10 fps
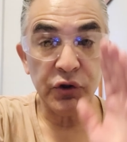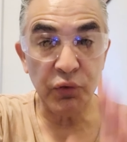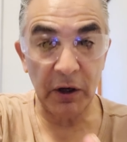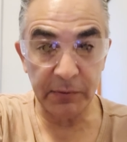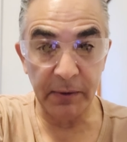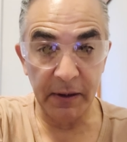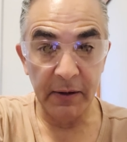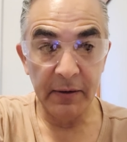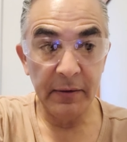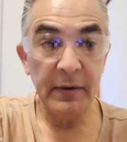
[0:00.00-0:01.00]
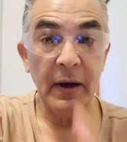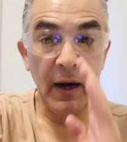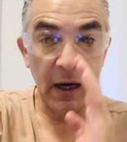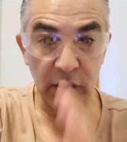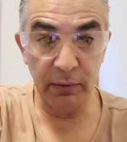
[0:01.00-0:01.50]
Trust me,
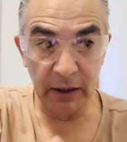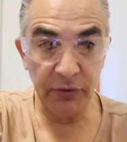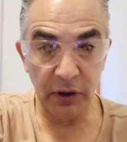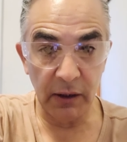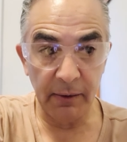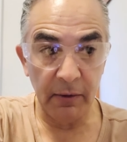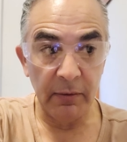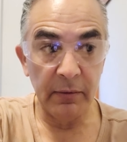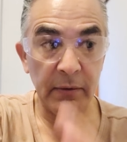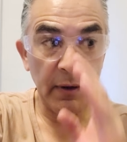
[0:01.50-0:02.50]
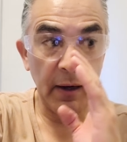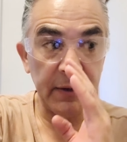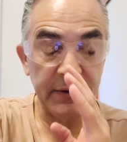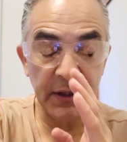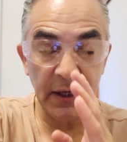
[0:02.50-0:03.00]
I know what I'm talking about.
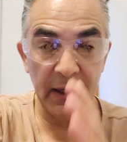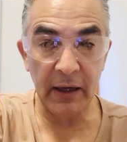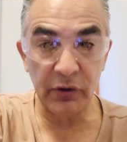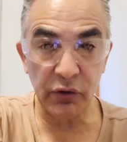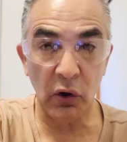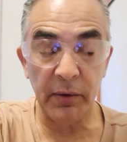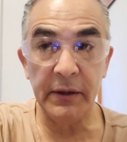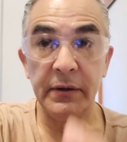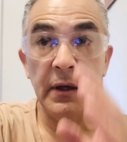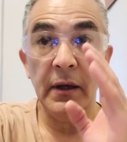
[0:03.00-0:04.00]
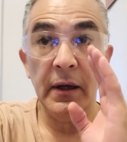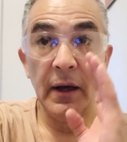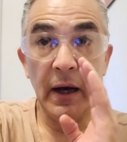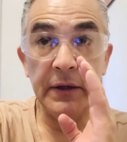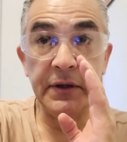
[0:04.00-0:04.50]
I've seen a lot of stories.
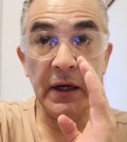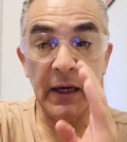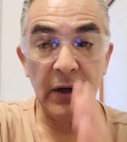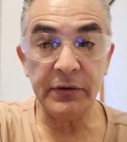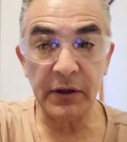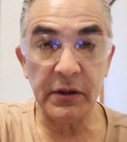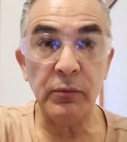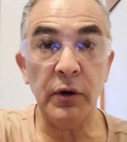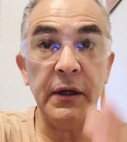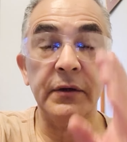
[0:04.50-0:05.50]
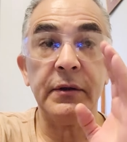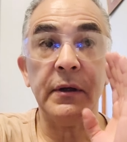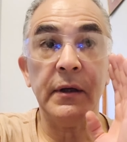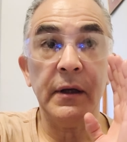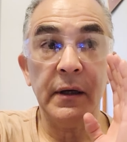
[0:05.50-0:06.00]
I've seen a lot of testimonies.
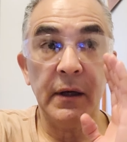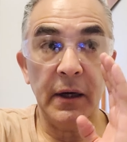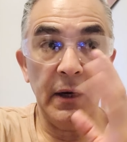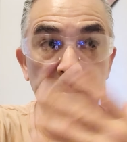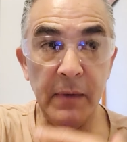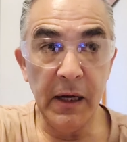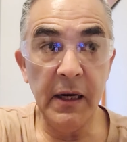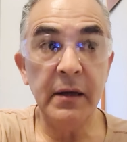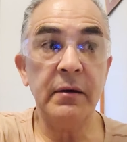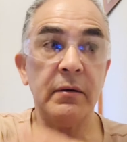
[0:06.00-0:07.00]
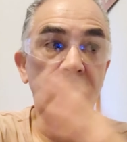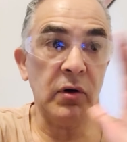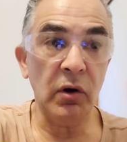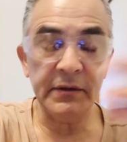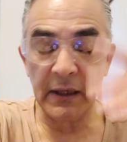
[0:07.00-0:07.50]
And me,
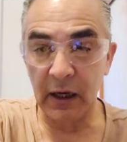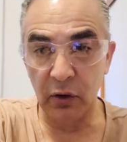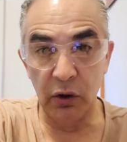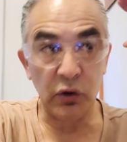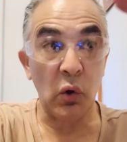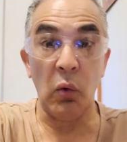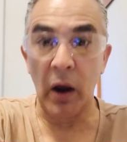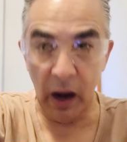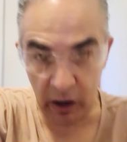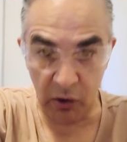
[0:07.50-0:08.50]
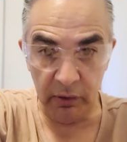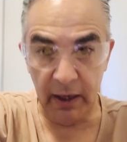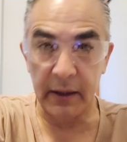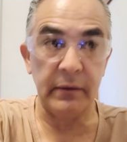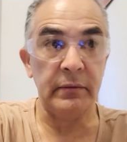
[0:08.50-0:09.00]
of course, I'm not going through hell,
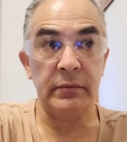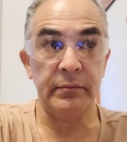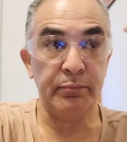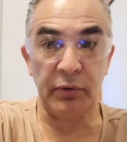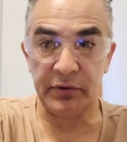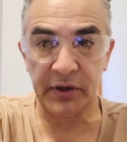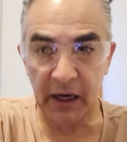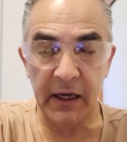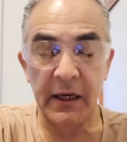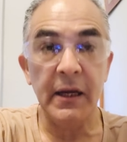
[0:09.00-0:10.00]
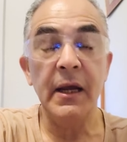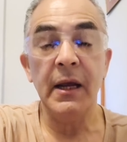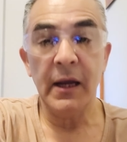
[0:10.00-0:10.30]
like, per se.